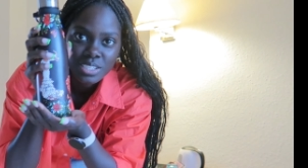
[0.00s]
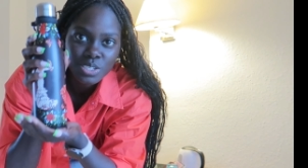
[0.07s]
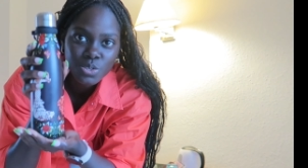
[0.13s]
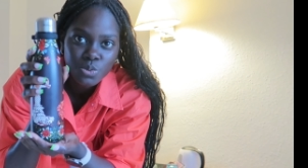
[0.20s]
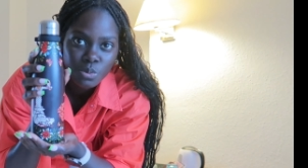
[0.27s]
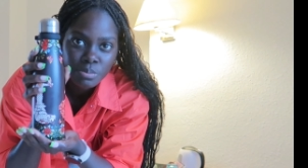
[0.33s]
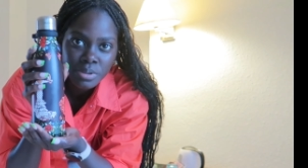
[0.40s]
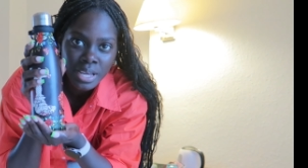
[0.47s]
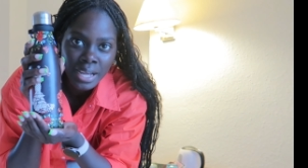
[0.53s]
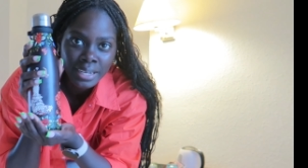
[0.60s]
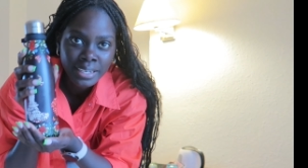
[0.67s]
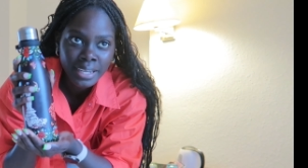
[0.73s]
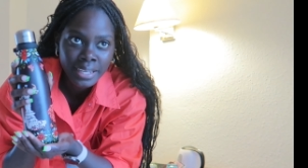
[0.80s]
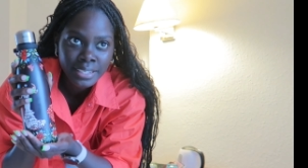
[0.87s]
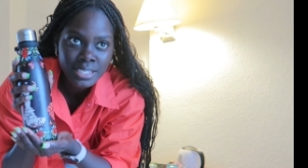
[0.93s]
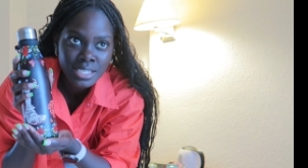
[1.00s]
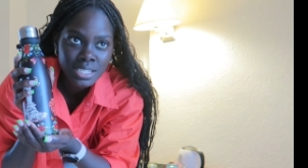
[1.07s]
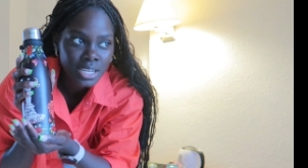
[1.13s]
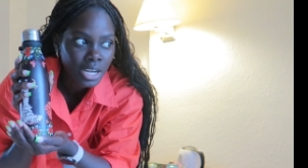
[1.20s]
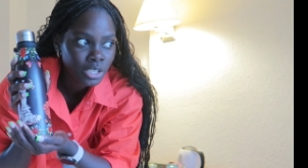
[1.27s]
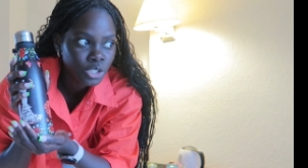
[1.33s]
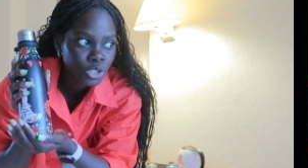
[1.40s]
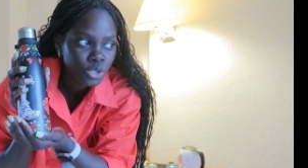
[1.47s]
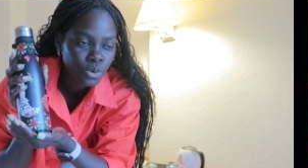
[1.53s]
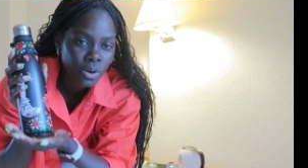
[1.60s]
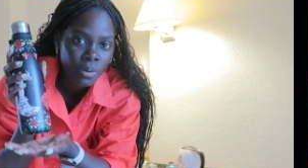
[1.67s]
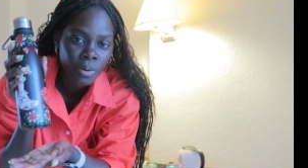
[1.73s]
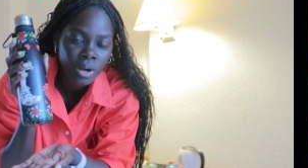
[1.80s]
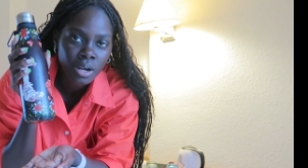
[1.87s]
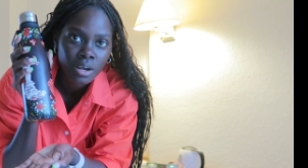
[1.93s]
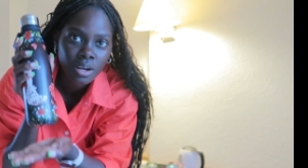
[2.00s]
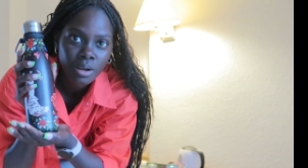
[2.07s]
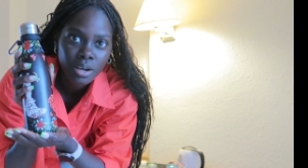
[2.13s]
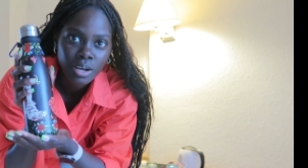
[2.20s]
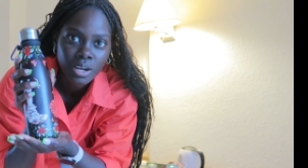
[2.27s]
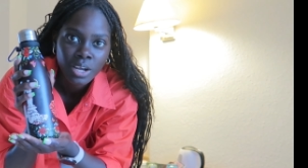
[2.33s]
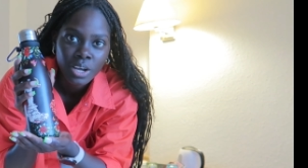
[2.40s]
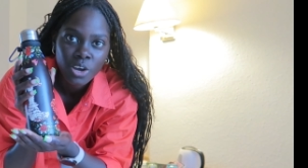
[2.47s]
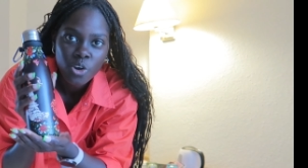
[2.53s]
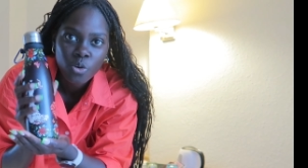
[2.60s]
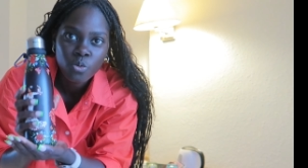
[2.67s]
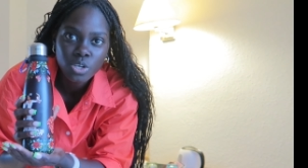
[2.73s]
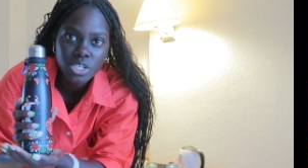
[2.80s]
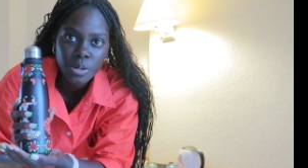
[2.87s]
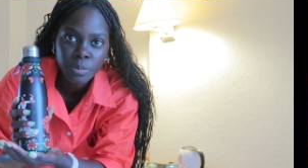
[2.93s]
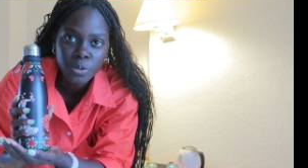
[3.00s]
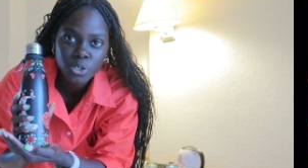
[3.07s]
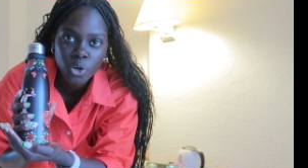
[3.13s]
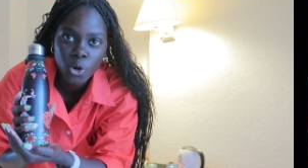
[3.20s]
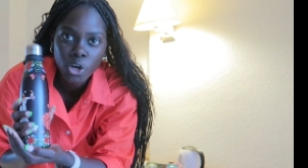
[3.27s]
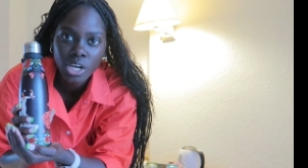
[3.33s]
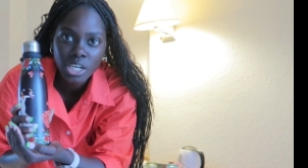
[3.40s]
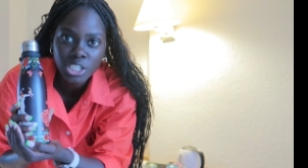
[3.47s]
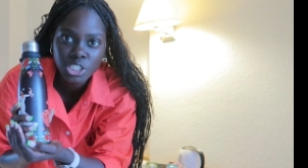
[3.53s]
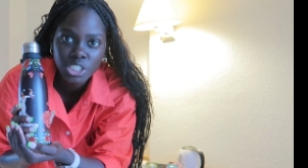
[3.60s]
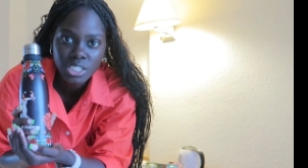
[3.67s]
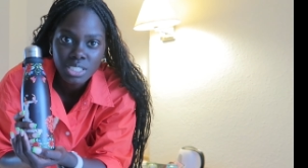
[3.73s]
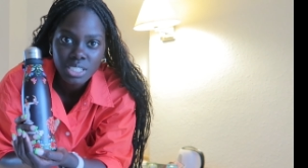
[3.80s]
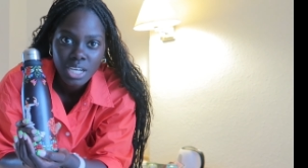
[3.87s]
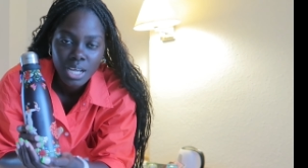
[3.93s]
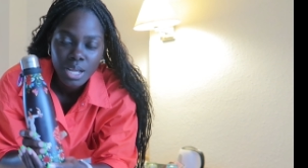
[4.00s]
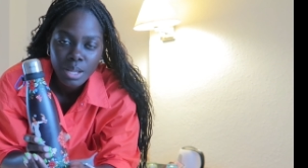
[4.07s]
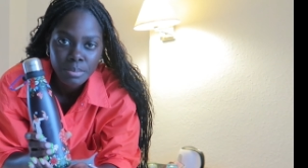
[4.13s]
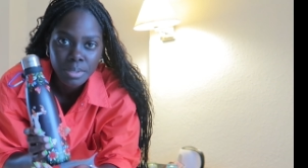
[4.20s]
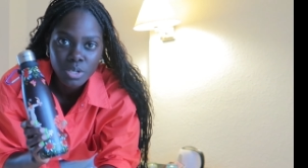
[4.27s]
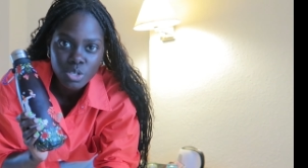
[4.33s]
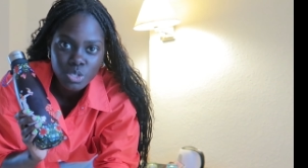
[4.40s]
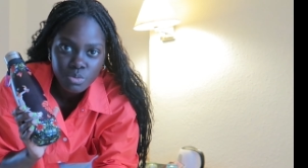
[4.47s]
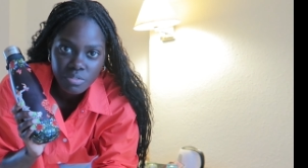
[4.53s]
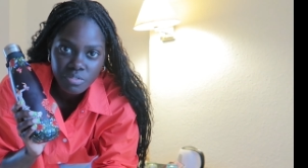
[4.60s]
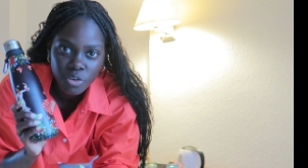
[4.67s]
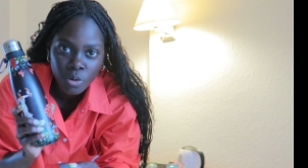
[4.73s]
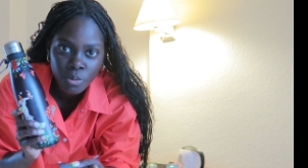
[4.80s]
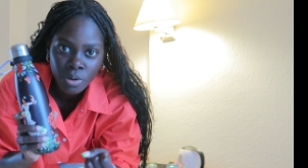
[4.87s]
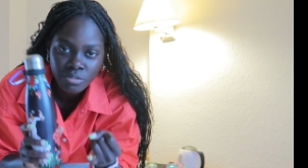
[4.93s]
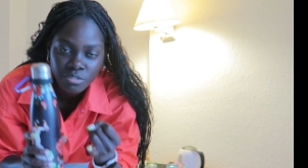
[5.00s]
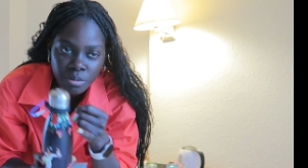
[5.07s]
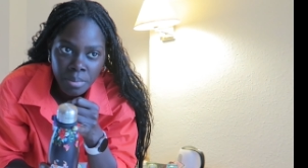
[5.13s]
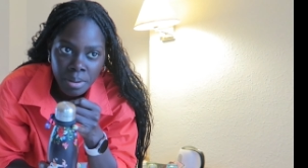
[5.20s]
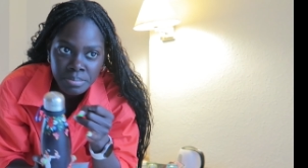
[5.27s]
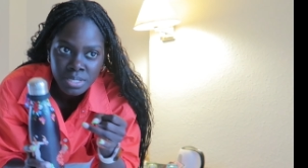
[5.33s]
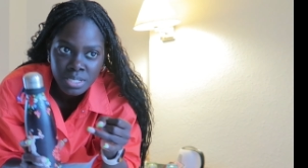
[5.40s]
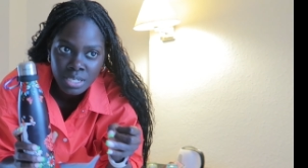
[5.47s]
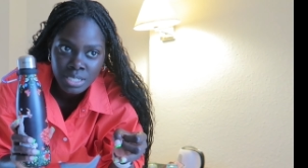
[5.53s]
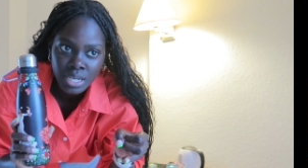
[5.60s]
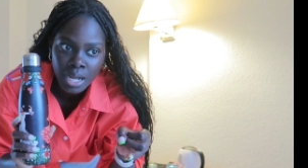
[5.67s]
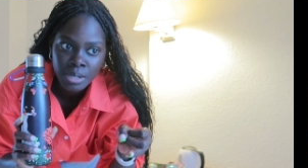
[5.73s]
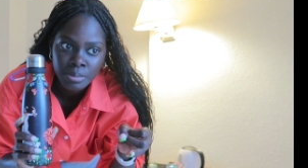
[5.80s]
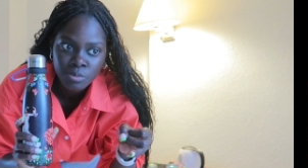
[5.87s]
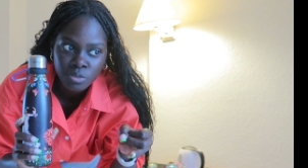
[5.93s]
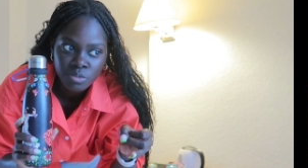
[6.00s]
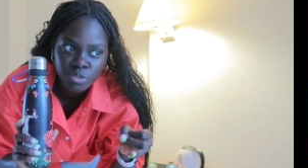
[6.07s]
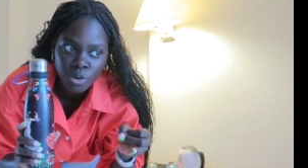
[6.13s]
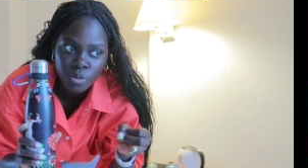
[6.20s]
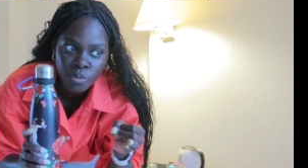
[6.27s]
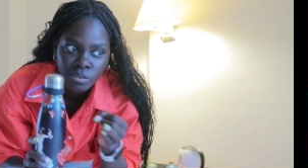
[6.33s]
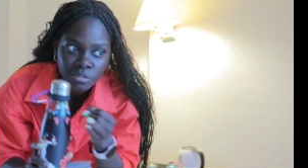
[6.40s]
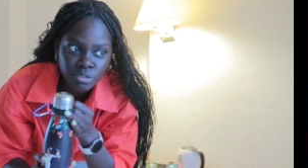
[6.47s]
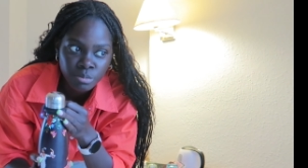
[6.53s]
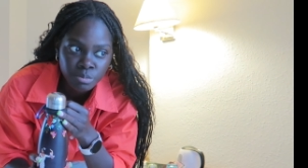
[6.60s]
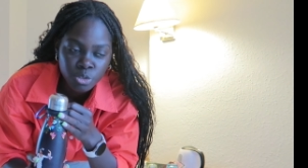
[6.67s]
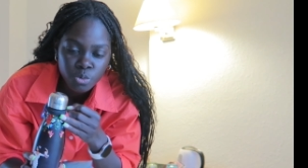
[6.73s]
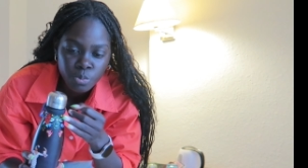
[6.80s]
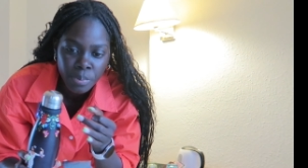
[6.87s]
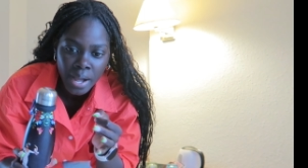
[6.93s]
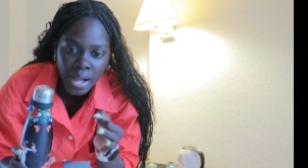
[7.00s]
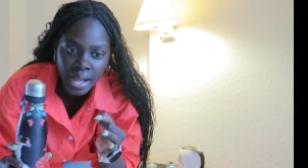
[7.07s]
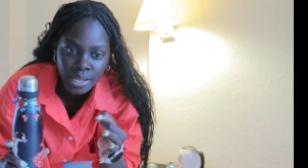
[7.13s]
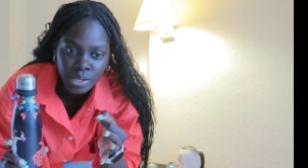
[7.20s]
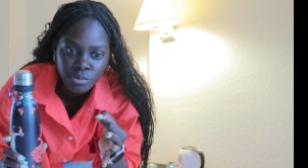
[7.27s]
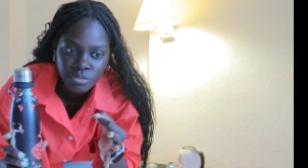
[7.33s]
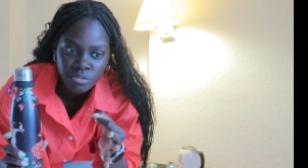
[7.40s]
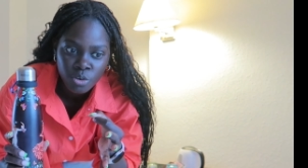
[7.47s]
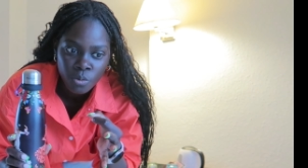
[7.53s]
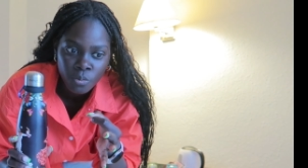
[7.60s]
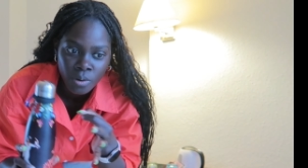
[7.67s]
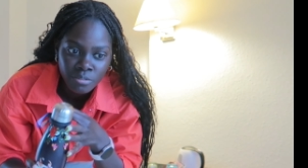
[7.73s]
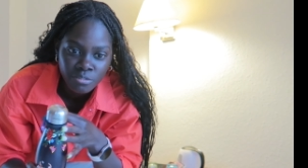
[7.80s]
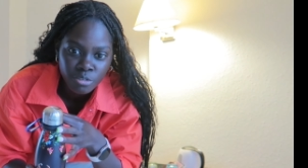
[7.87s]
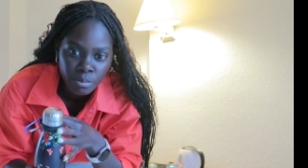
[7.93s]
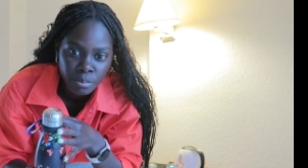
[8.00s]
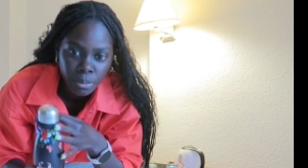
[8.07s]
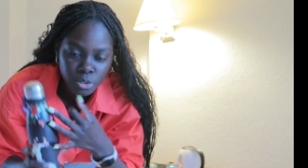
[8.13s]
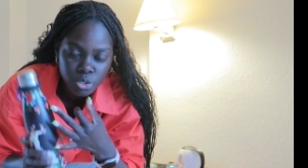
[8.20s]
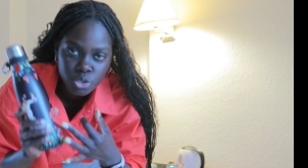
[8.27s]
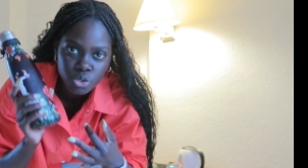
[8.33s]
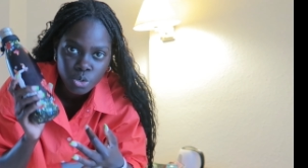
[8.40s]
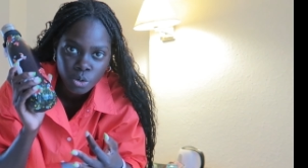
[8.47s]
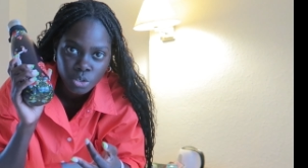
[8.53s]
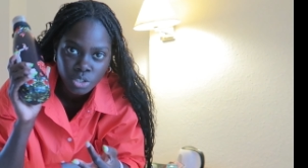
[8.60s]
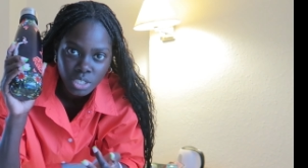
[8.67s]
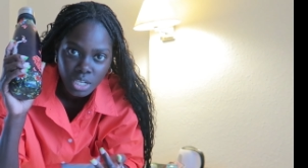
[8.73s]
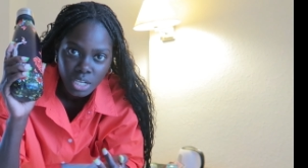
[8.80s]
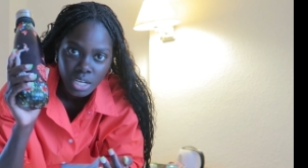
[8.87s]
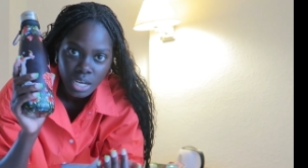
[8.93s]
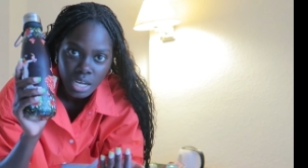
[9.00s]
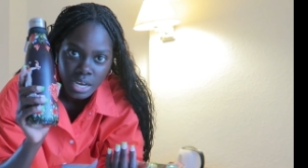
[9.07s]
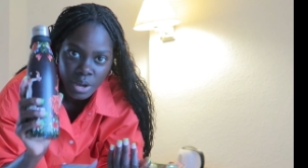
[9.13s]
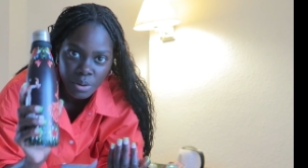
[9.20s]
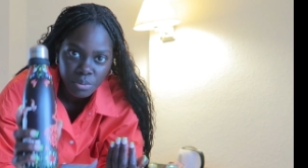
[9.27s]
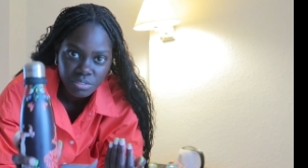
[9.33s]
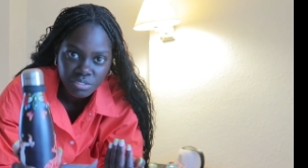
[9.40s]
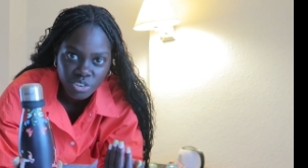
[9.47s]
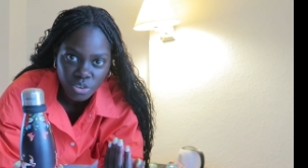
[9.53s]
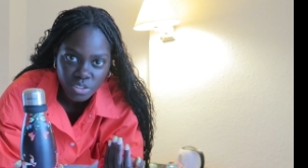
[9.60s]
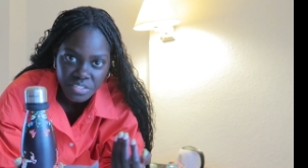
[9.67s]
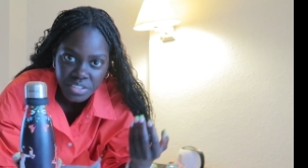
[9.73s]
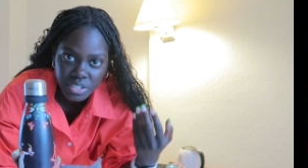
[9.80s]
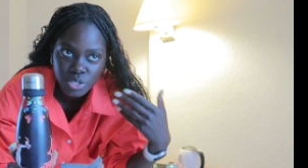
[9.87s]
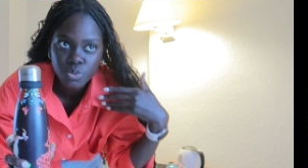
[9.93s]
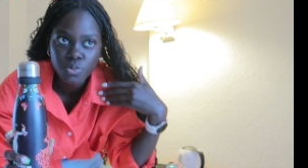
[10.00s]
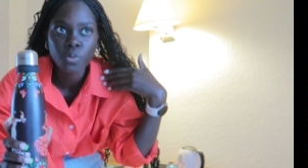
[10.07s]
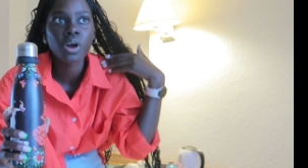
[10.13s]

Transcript: this will be a nice touch to our water bottle collection because we've got one from Amsterdam, we've got one from Dubai, we've got one from Boston now we've got this